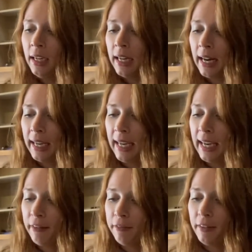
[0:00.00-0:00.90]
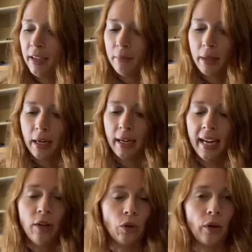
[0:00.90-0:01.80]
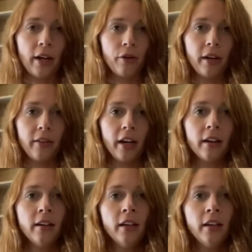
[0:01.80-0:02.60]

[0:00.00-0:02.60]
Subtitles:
and I can't fit my angle grinder in there.